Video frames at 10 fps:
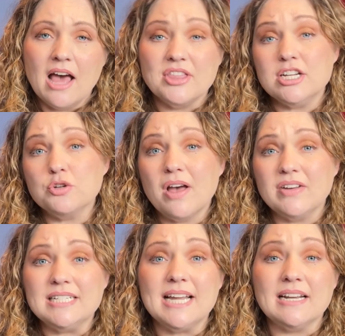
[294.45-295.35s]
They do have
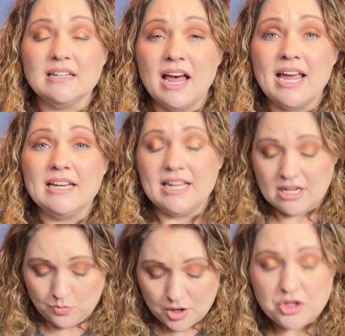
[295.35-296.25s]
a deadline
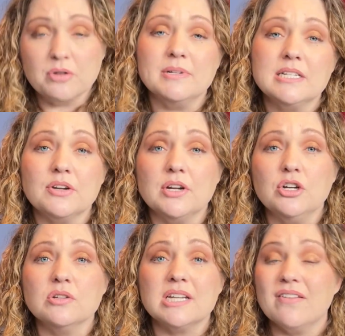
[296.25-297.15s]
in with your materials